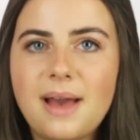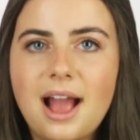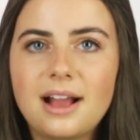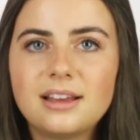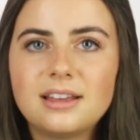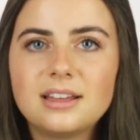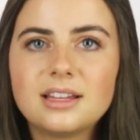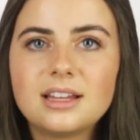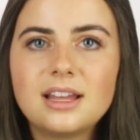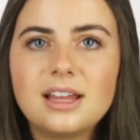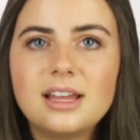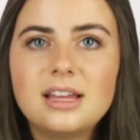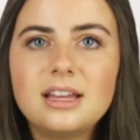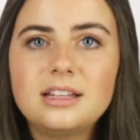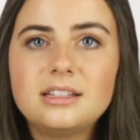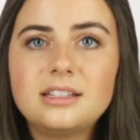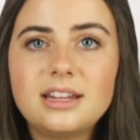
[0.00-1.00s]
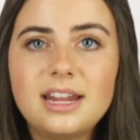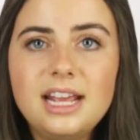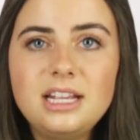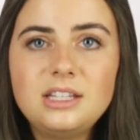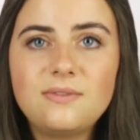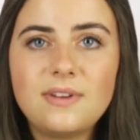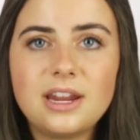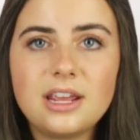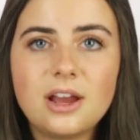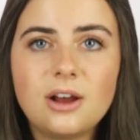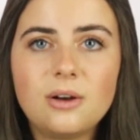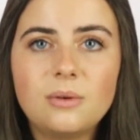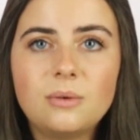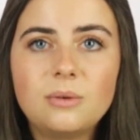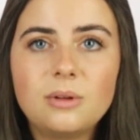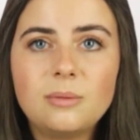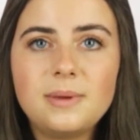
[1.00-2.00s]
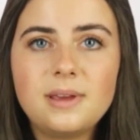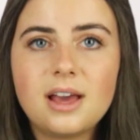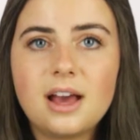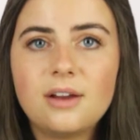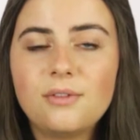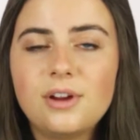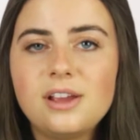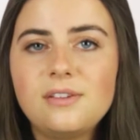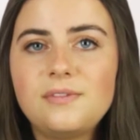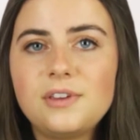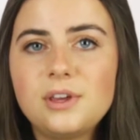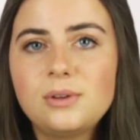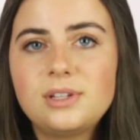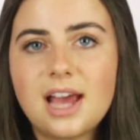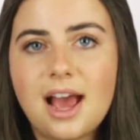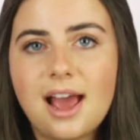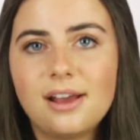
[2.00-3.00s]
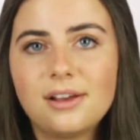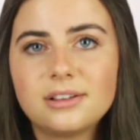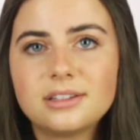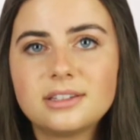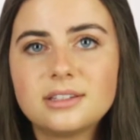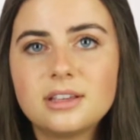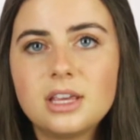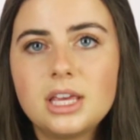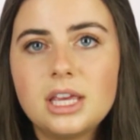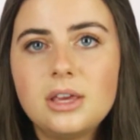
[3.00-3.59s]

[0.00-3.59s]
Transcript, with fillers: back. Today's video will be covering View Tiles,